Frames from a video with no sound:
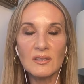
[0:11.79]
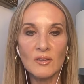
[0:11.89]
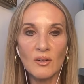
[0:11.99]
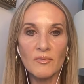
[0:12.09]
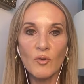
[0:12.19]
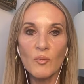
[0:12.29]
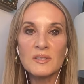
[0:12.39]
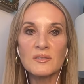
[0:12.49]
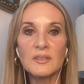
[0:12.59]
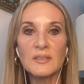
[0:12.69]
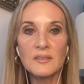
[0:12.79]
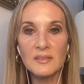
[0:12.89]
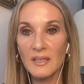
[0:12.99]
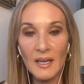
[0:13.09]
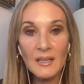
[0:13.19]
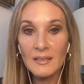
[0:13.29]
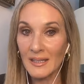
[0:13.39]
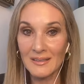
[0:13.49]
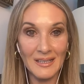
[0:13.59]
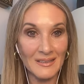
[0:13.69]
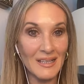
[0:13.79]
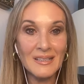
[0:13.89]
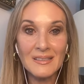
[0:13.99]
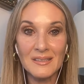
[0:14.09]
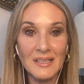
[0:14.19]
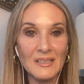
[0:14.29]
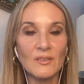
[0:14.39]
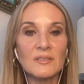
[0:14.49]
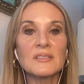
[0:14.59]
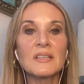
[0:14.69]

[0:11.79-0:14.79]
in our formative years and, and, and as adults,